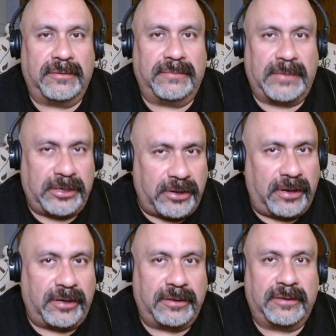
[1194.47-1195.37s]
My
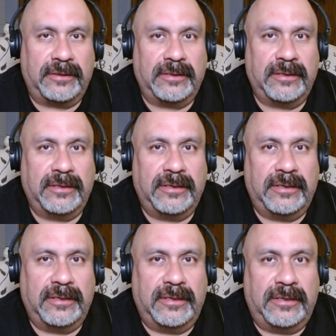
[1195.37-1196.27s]
daughter.
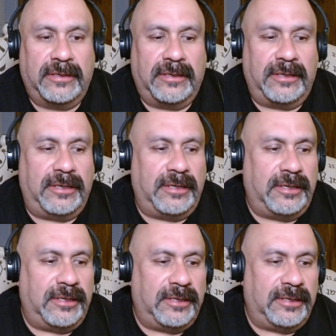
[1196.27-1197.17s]

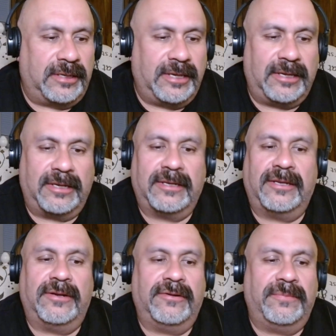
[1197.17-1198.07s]
And again,
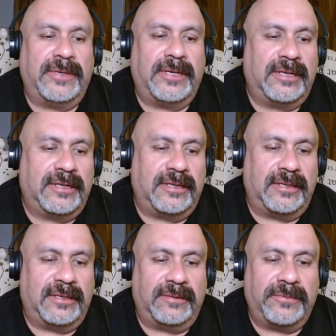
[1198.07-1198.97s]
you know, being
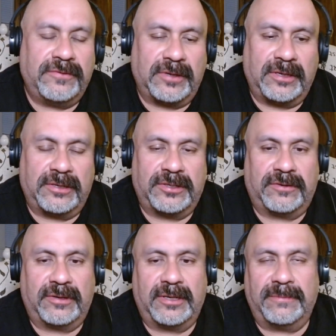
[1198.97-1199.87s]
in the music industry and